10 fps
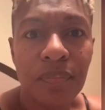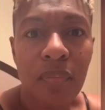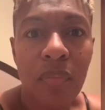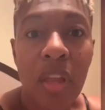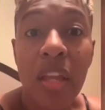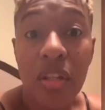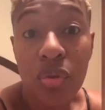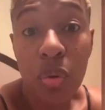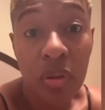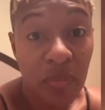in
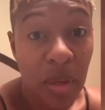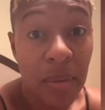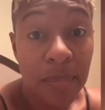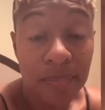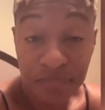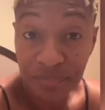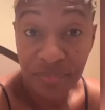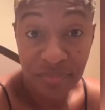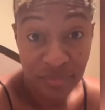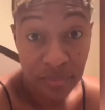control of me.
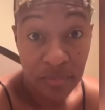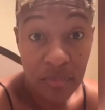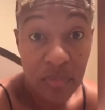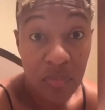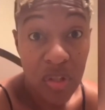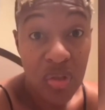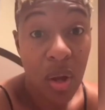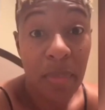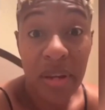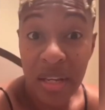So
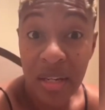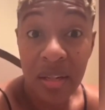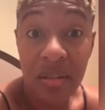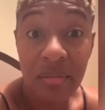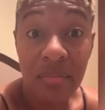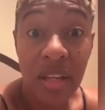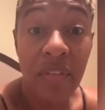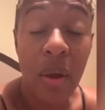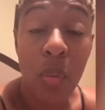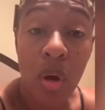I'm going to eat it if
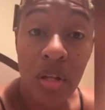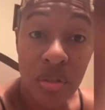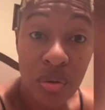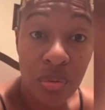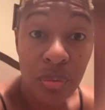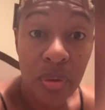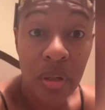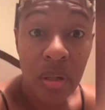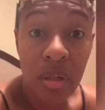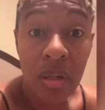I want to,
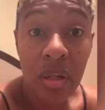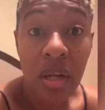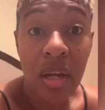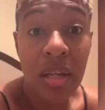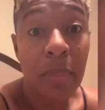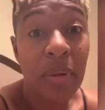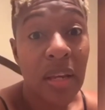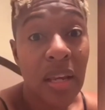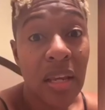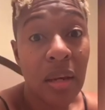and I'm
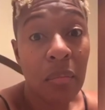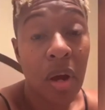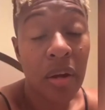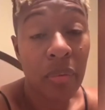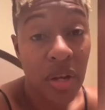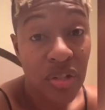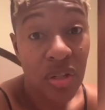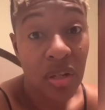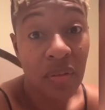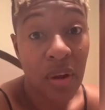going to eat it in
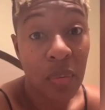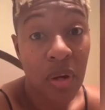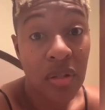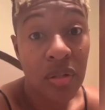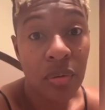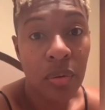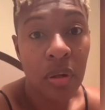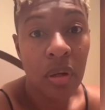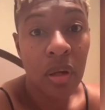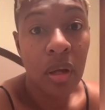moderation if I want to.
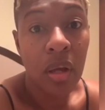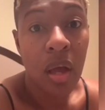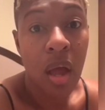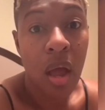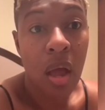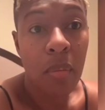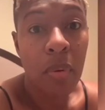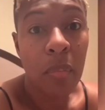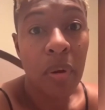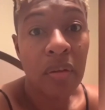
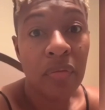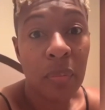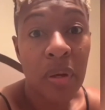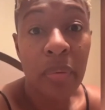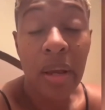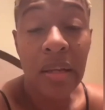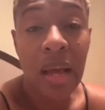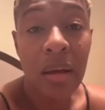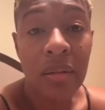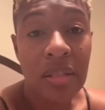But for me right
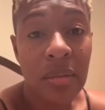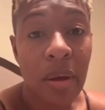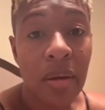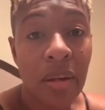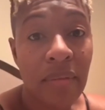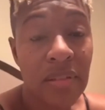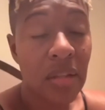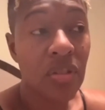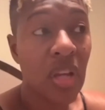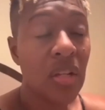now, this is about a
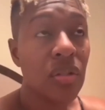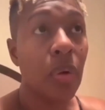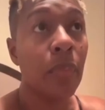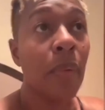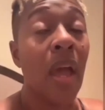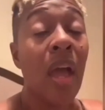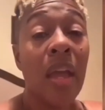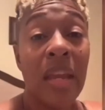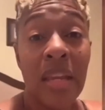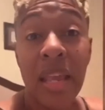lifestyle change. So
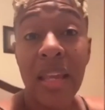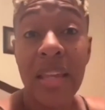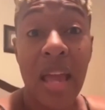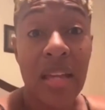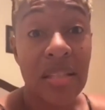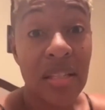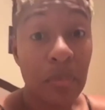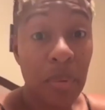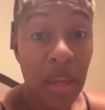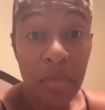eating, yes,
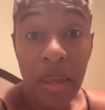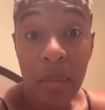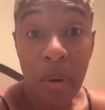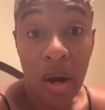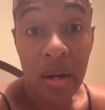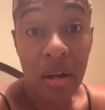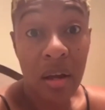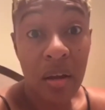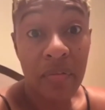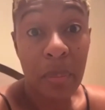big part
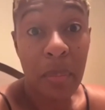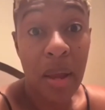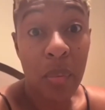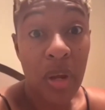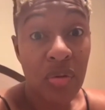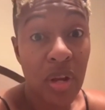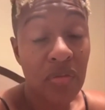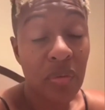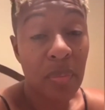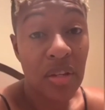of my weight
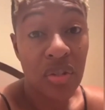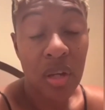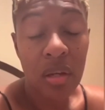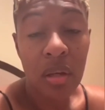transformation,